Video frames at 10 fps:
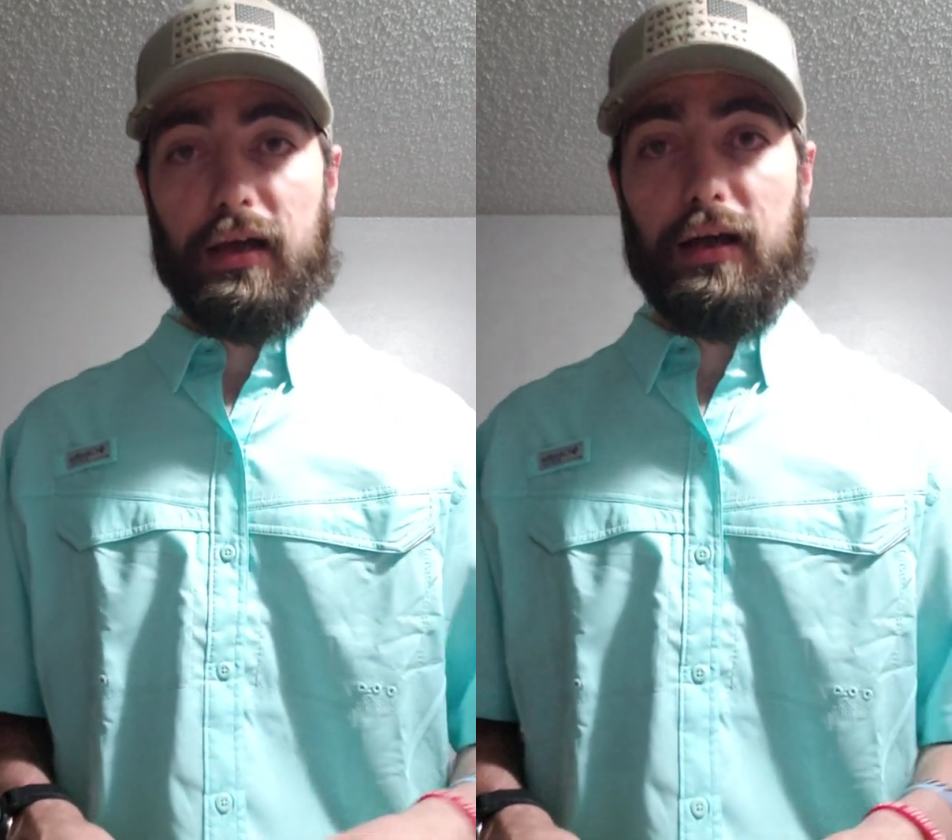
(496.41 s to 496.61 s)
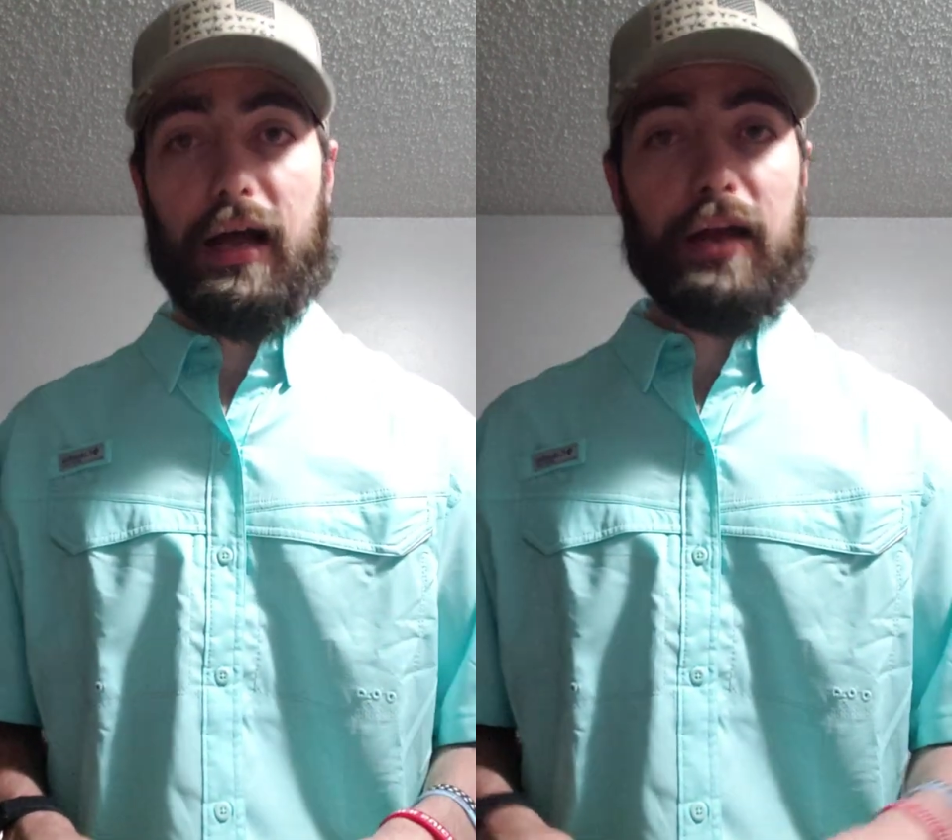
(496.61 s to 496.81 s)

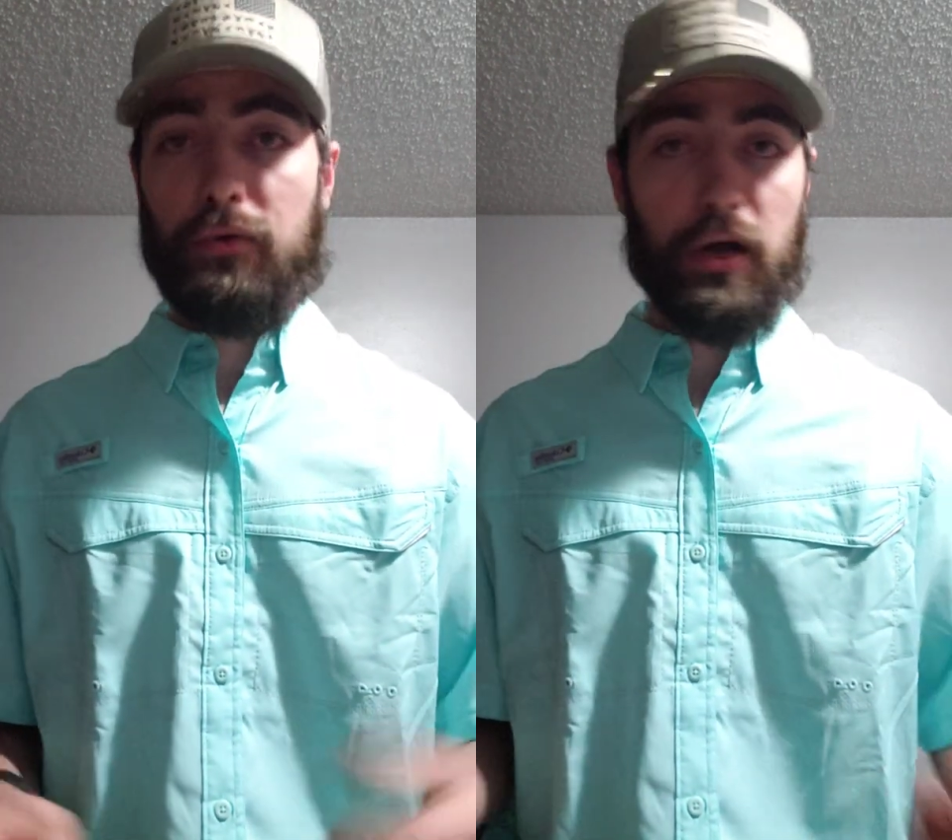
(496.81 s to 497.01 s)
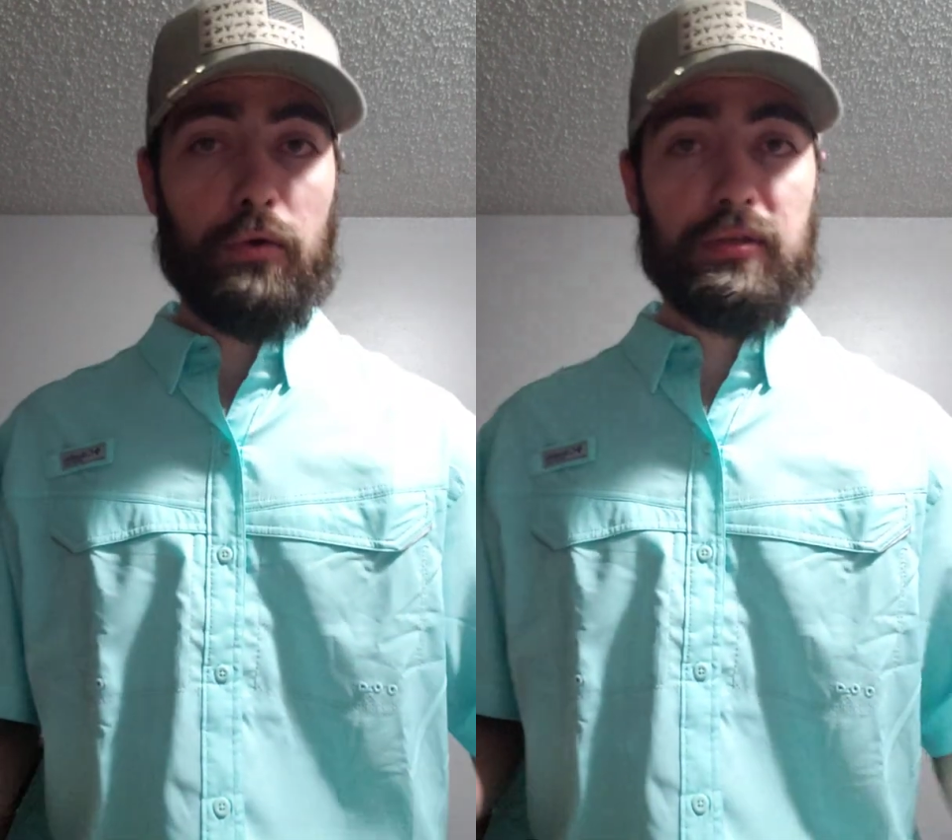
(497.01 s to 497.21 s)
I
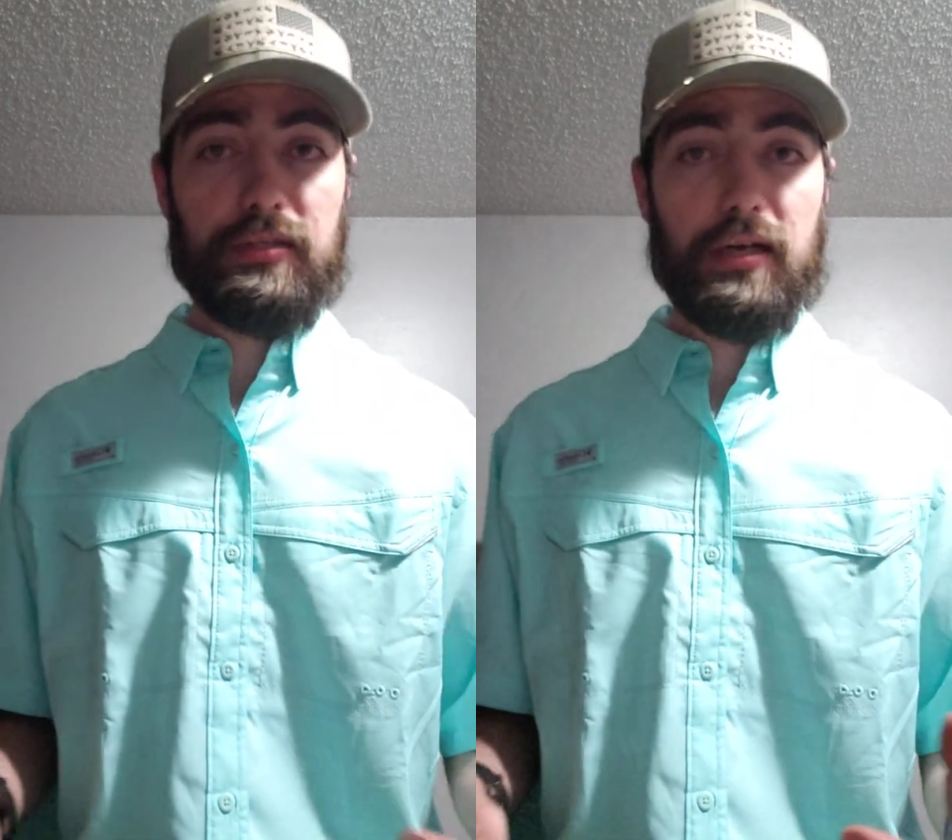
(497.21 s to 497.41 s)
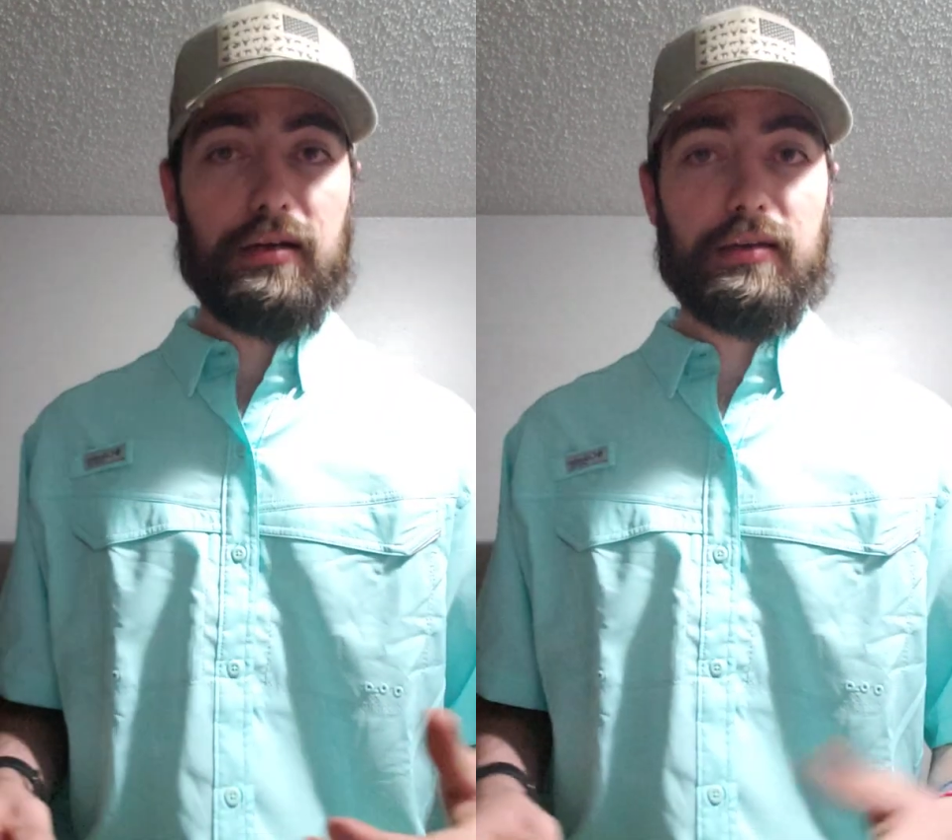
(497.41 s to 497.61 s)
don't own a
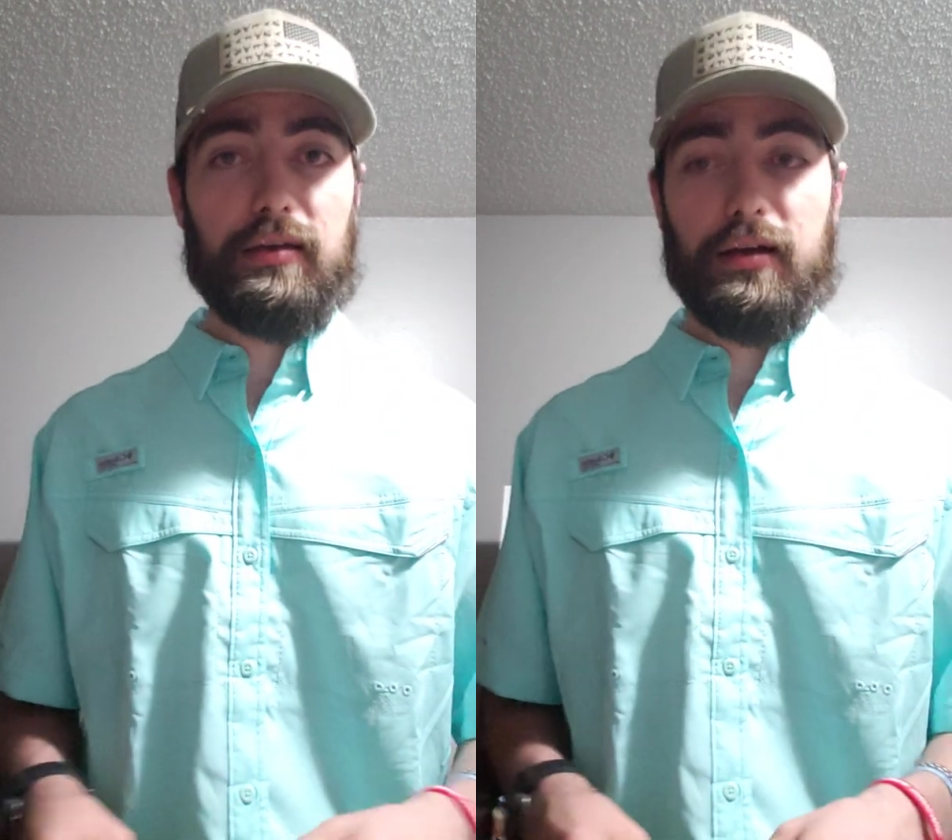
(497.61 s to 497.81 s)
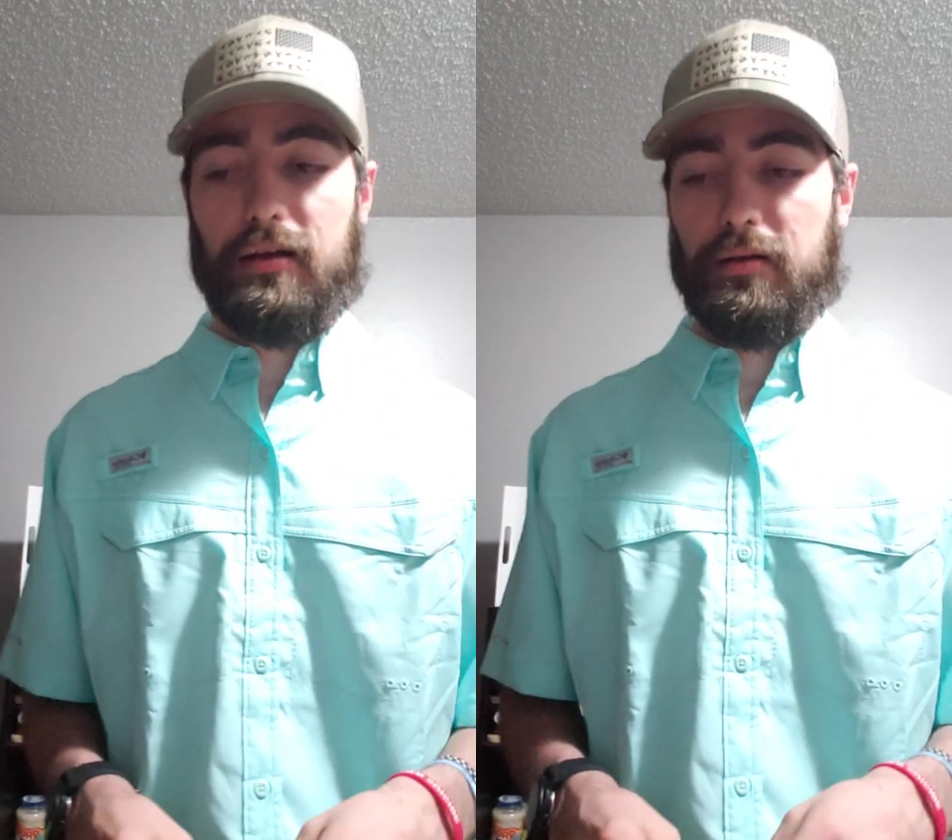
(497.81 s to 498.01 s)
duck.
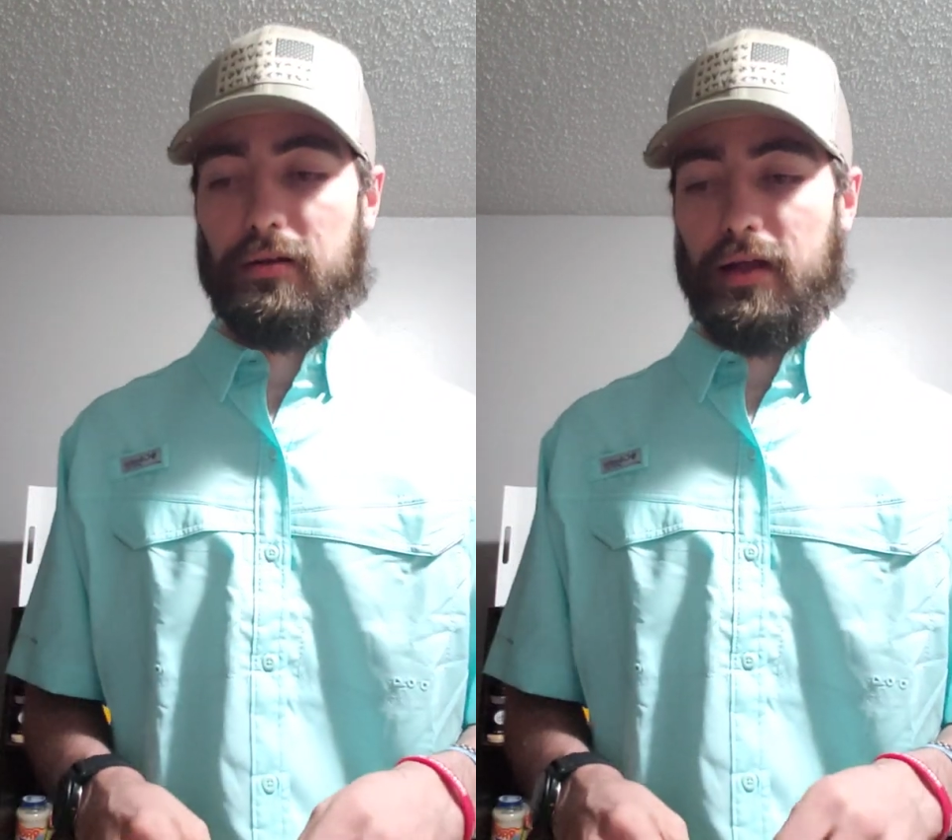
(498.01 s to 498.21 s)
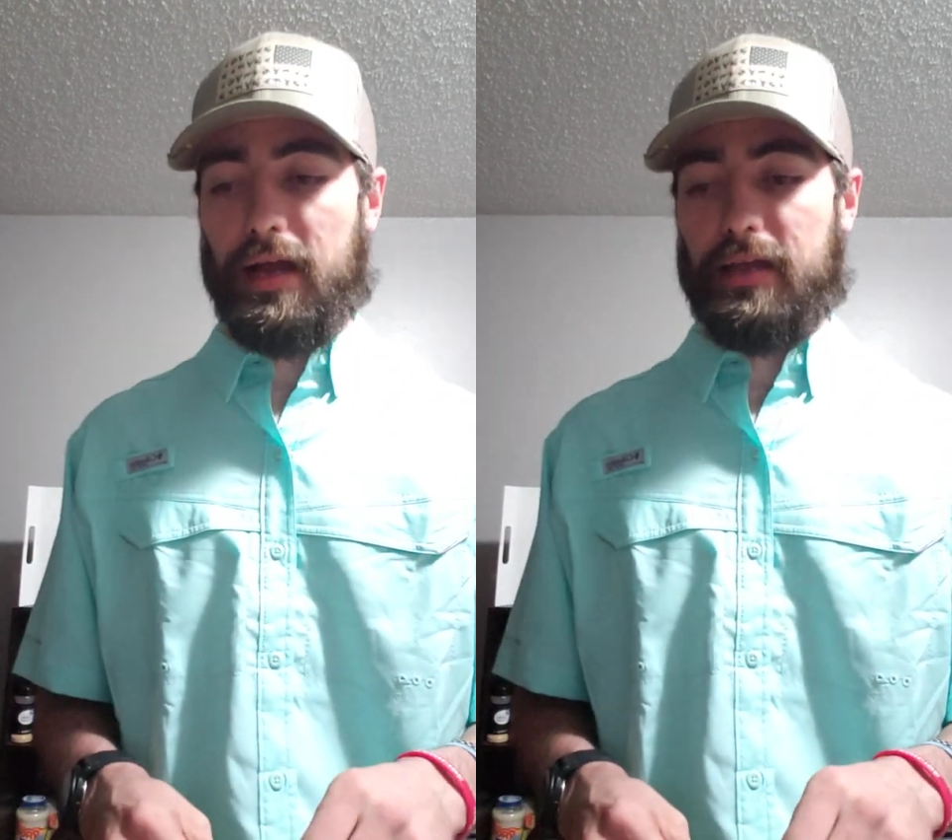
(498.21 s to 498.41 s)

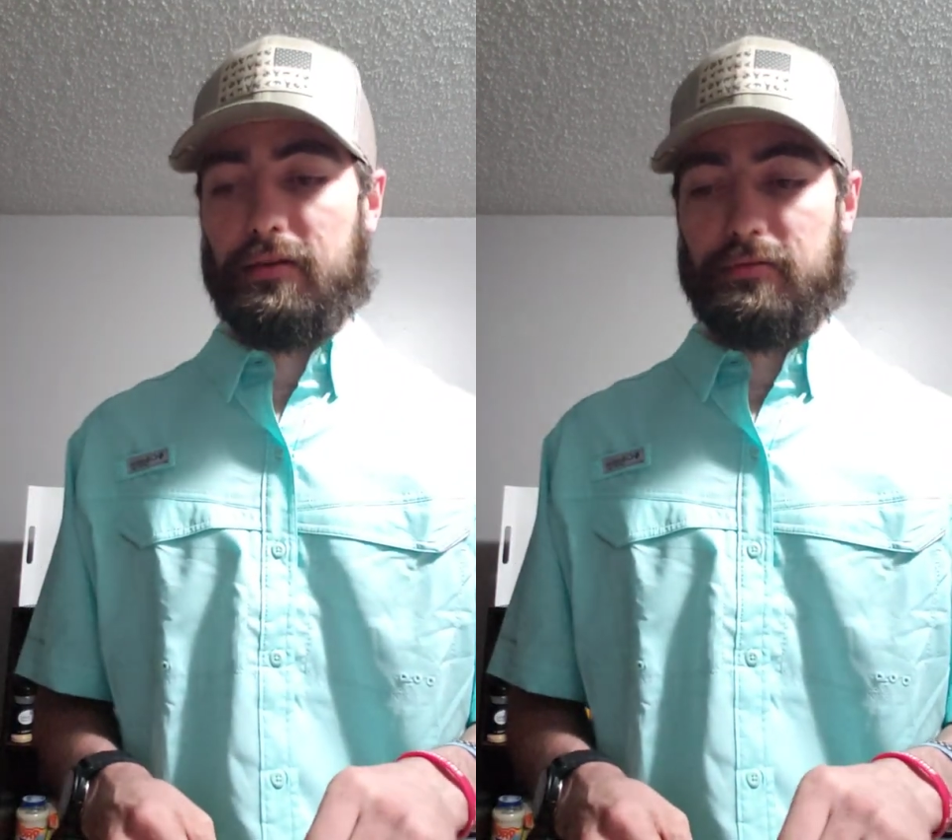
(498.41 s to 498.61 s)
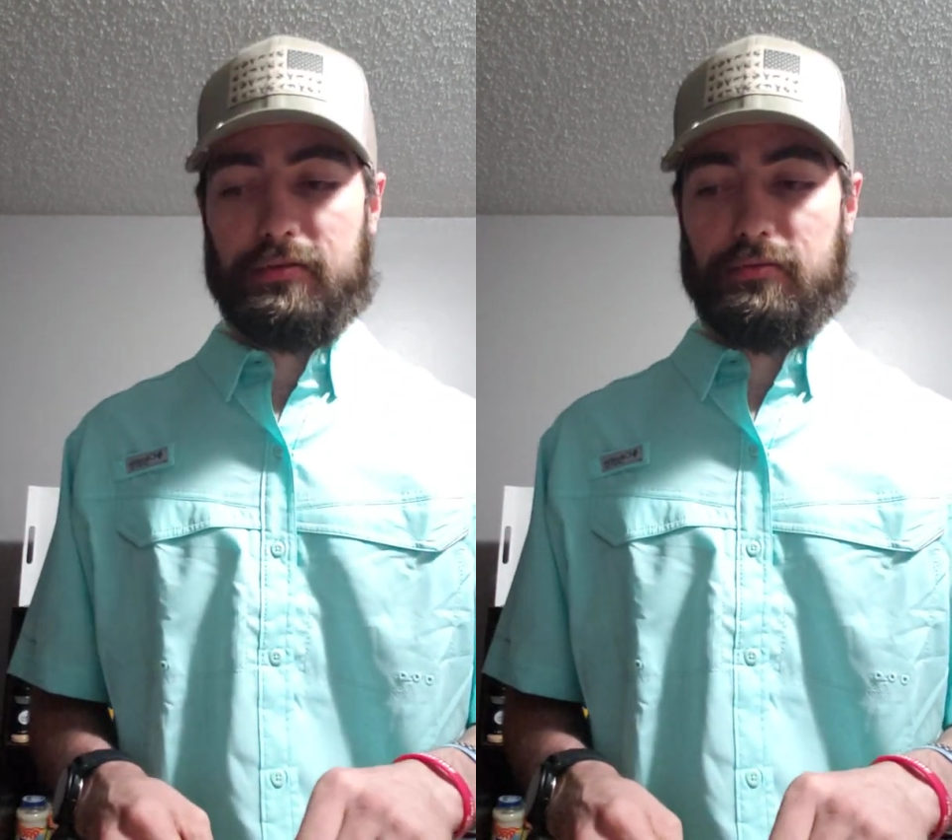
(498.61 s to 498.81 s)
I